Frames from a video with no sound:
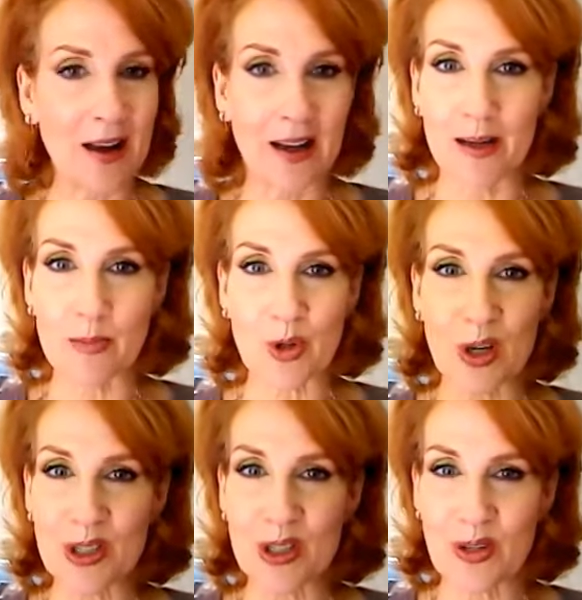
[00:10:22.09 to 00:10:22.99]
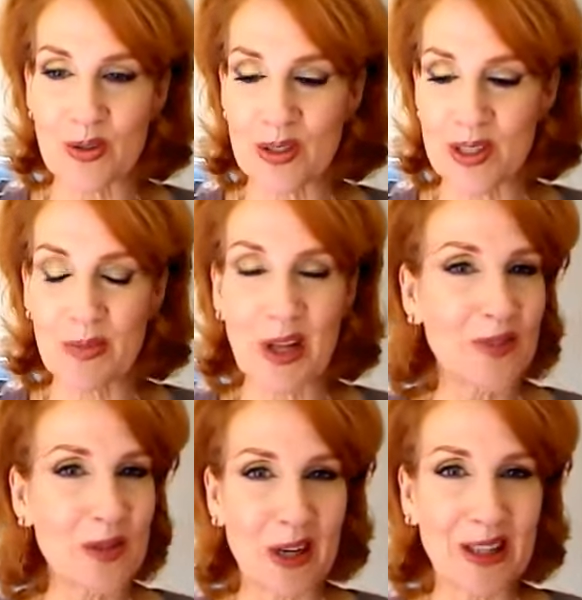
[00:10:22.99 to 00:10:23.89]
I am trying to show some love
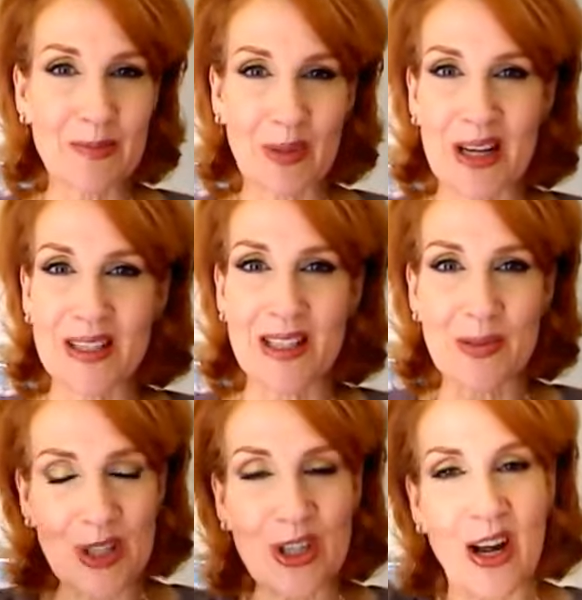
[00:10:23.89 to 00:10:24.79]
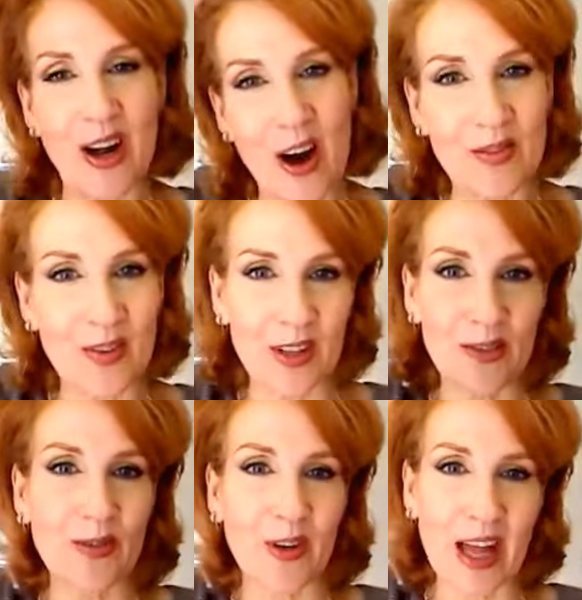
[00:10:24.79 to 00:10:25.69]
to my lip glosses, which I
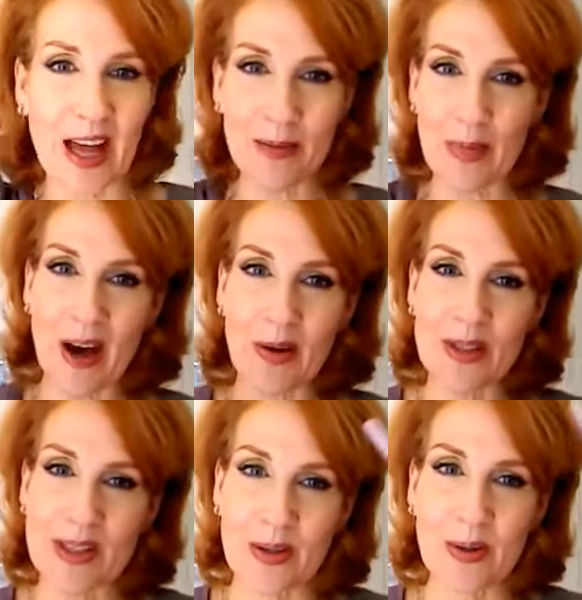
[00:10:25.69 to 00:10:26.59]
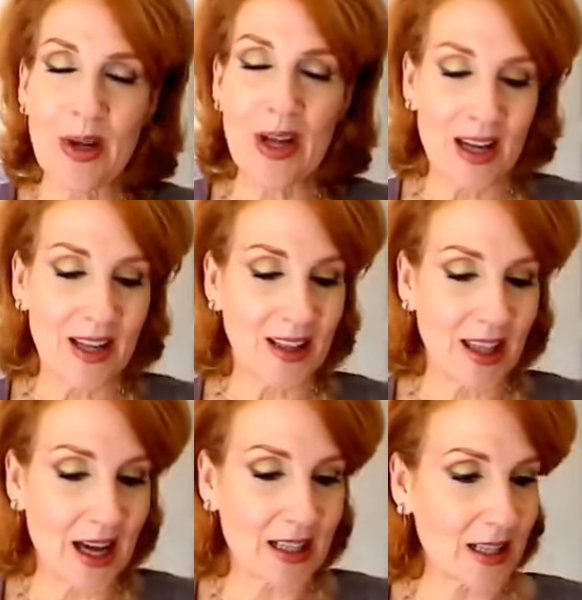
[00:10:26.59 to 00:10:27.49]
often forget about, so
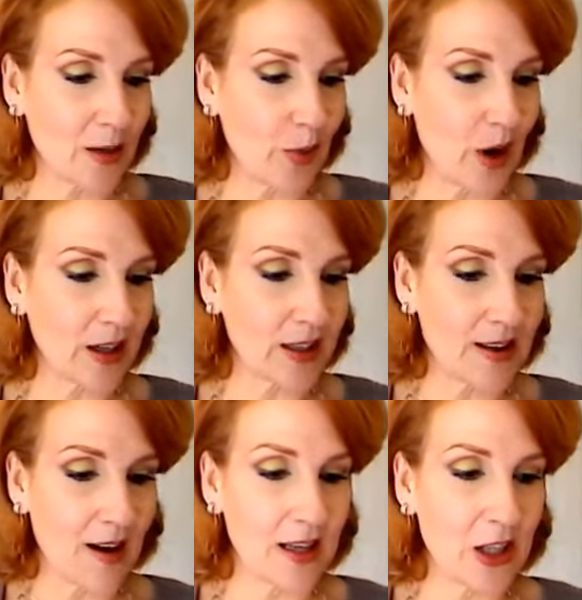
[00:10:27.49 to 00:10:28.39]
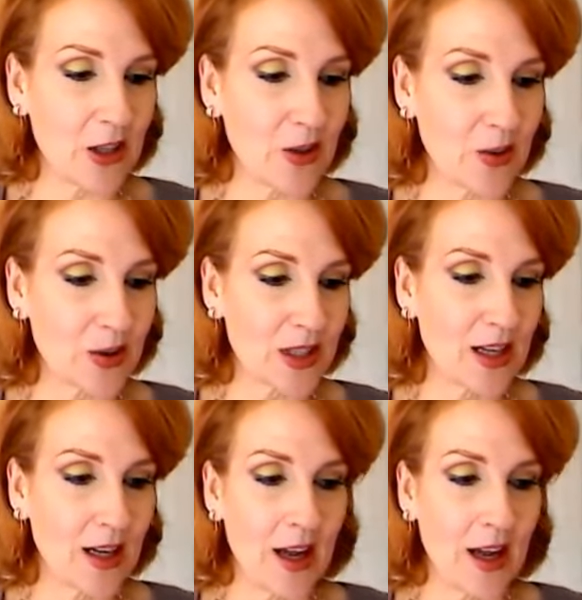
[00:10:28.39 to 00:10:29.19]
that's a product I used.